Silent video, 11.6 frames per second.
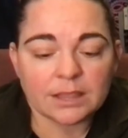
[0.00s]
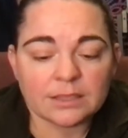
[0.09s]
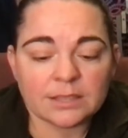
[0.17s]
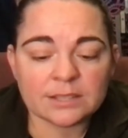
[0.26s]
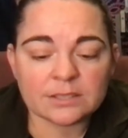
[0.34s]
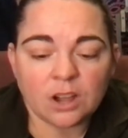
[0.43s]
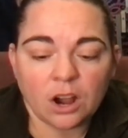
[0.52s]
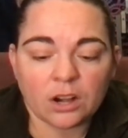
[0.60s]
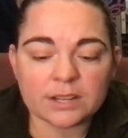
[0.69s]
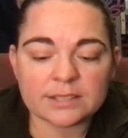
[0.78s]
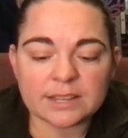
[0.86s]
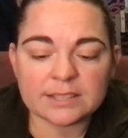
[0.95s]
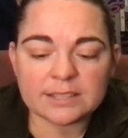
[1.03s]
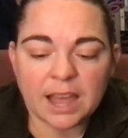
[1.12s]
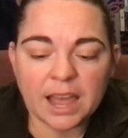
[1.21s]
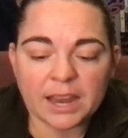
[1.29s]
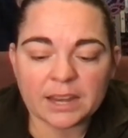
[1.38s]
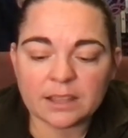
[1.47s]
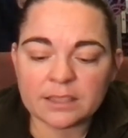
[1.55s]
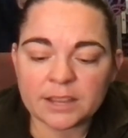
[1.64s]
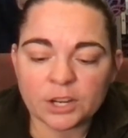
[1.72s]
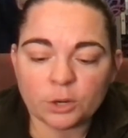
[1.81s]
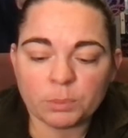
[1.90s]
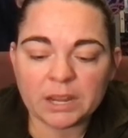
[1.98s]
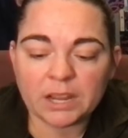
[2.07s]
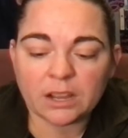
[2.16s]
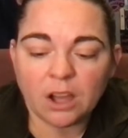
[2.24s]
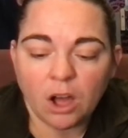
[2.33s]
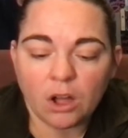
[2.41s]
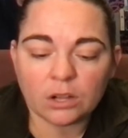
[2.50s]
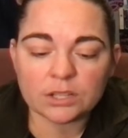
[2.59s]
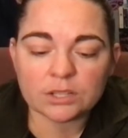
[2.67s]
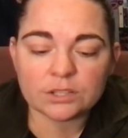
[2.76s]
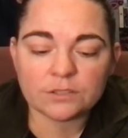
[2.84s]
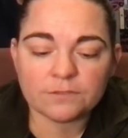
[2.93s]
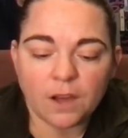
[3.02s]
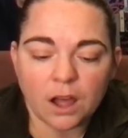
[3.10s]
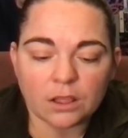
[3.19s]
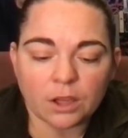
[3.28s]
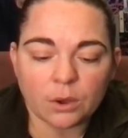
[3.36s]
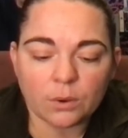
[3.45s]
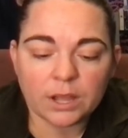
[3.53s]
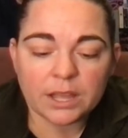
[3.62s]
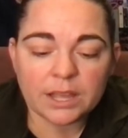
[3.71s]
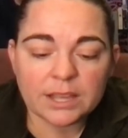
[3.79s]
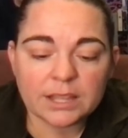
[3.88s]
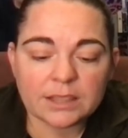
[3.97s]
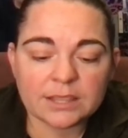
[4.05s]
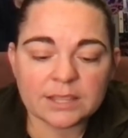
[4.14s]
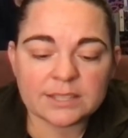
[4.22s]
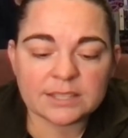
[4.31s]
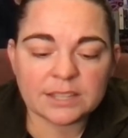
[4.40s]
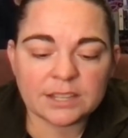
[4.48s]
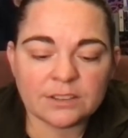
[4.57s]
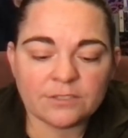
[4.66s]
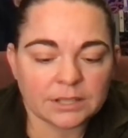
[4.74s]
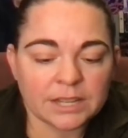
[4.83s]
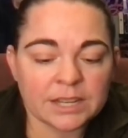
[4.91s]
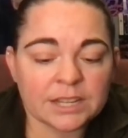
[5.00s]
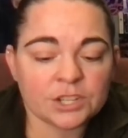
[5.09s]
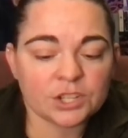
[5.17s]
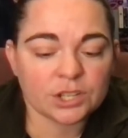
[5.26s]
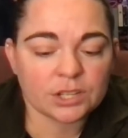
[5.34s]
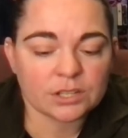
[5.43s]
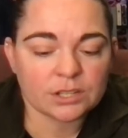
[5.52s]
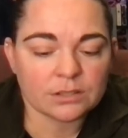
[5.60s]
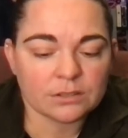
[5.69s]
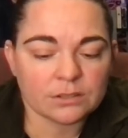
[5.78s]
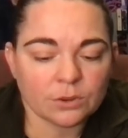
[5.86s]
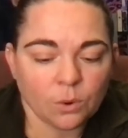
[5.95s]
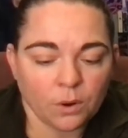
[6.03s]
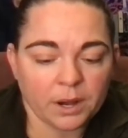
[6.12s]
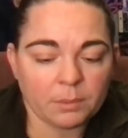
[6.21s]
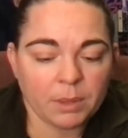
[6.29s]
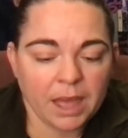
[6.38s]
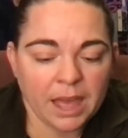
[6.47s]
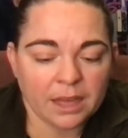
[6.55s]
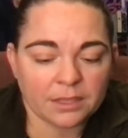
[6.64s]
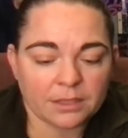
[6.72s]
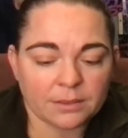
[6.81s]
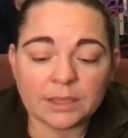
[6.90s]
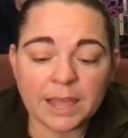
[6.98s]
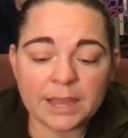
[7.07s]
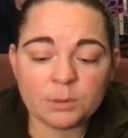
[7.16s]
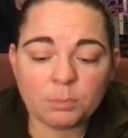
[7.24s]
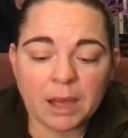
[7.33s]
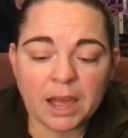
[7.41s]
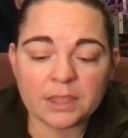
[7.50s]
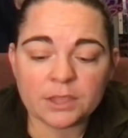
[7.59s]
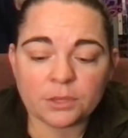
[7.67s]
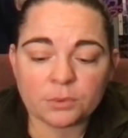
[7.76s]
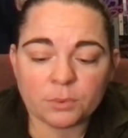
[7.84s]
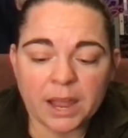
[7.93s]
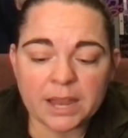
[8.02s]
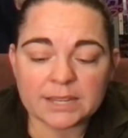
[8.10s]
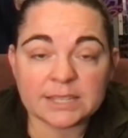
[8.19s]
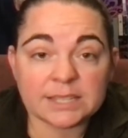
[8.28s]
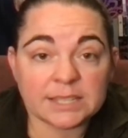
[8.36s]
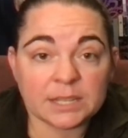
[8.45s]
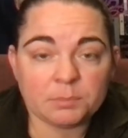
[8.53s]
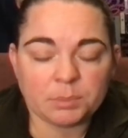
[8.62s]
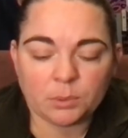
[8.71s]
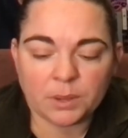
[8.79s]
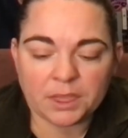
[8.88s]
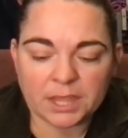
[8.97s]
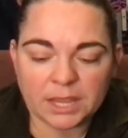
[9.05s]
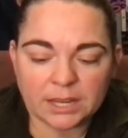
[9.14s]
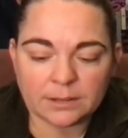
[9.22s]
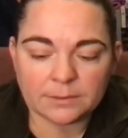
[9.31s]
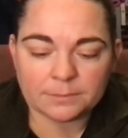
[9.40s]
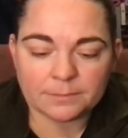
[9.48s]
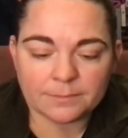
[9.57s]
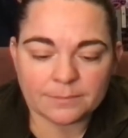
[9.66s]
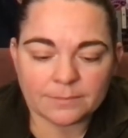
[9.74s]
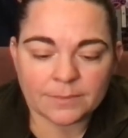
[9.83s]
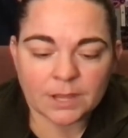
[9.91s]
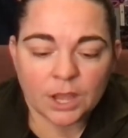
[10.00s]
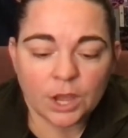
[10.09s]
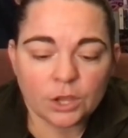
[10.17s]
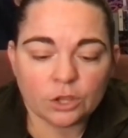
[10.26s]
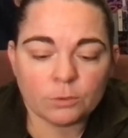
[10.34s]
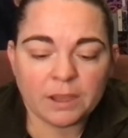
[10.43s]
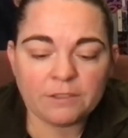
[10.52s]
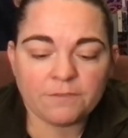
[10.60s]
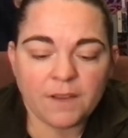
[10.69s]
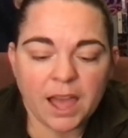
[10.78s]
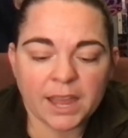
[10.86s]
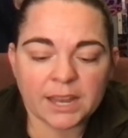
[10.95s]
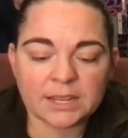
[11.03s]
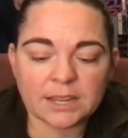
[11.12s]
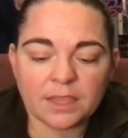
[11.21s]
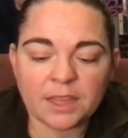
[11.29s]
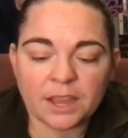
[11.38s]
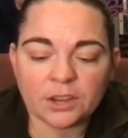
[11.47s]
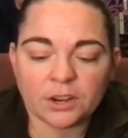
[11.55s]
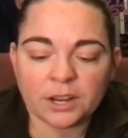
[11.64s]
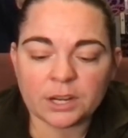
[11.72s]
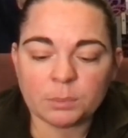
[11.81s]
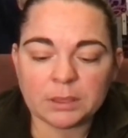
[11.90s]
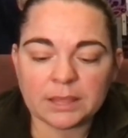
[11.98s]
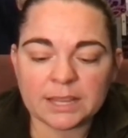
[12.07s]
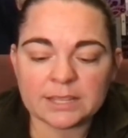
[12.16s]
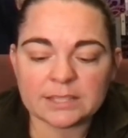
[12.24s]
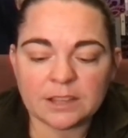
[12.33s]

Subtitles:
This card is a sign that you're being called to follow this initiatory path, led by the thread deep within. You may find that you're in a place